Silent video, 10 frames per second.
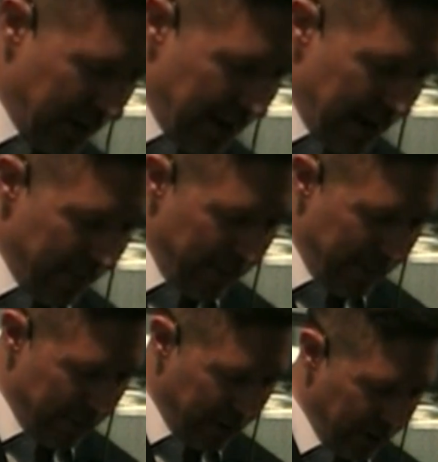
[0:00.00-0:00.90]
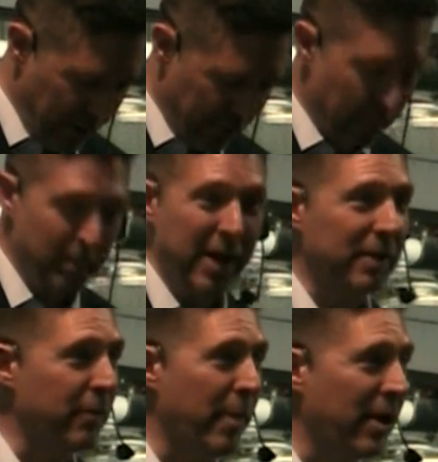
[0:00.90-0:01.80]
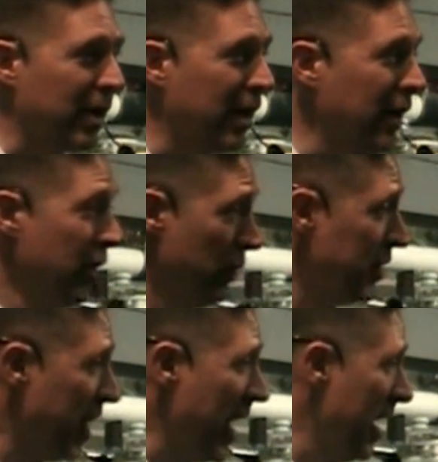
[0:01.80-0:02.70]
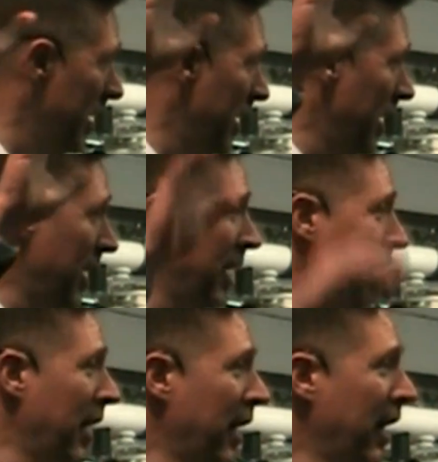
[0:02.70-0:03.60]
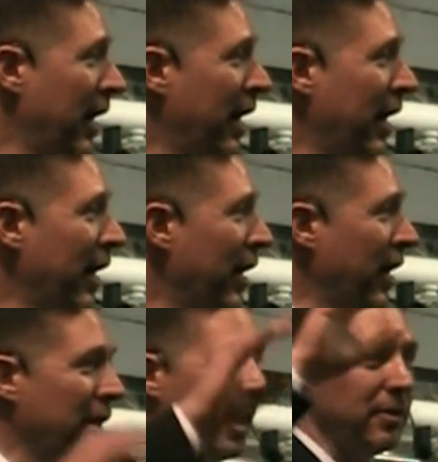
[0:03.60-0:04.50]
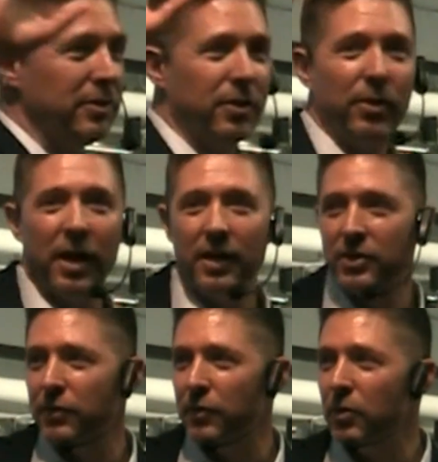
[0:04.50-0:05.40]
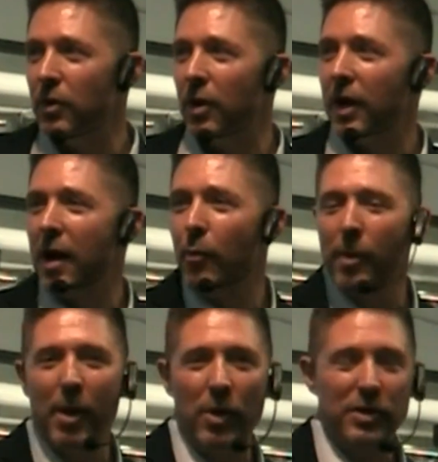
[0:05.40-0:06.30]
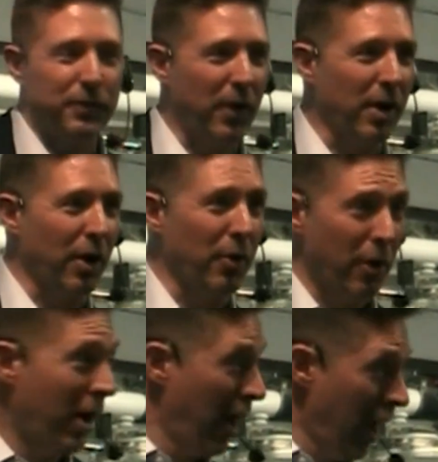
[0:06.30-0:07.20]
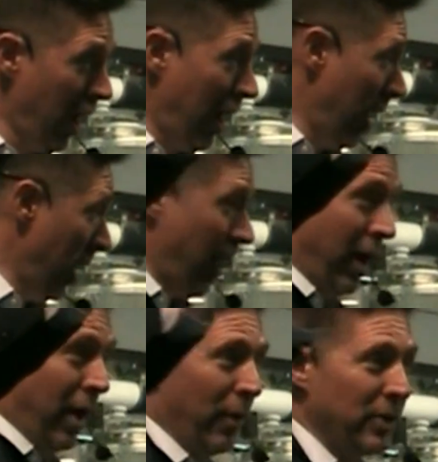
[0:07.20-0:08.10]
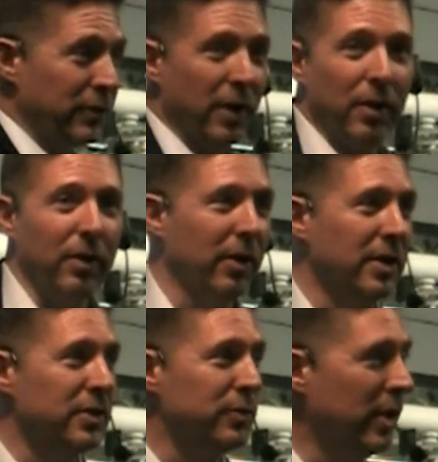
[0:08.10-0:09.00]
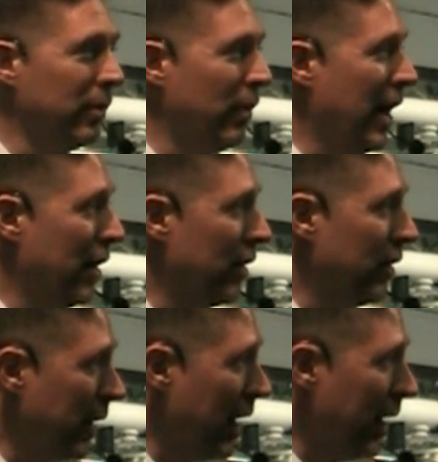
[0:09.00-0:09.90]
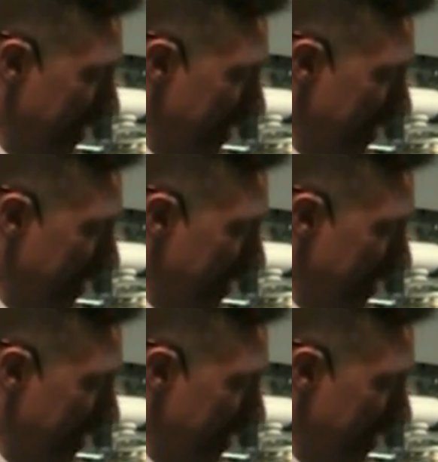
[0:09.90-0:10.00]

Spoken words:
How many people here are from Bank of America? Raise your hand. Okay, just a few. Okay, what about Wells Fargo? Wells Fargo, okay, just one. Wow, okay.